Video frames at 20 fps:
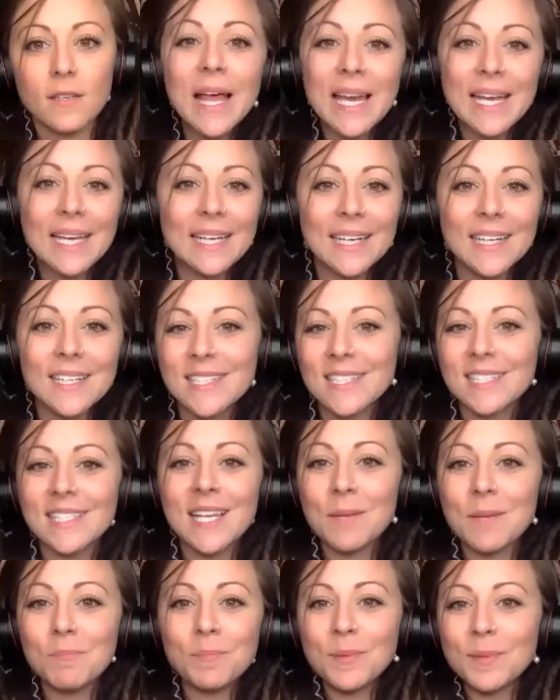playing. It's
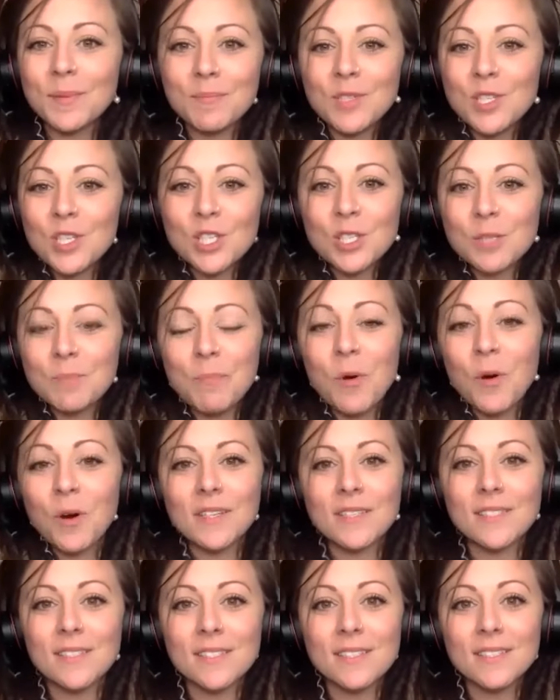just like just that
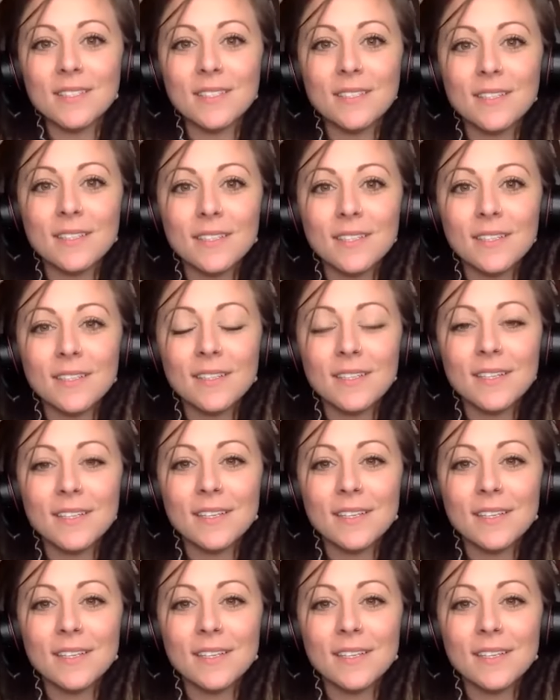sports. Is, it's exactly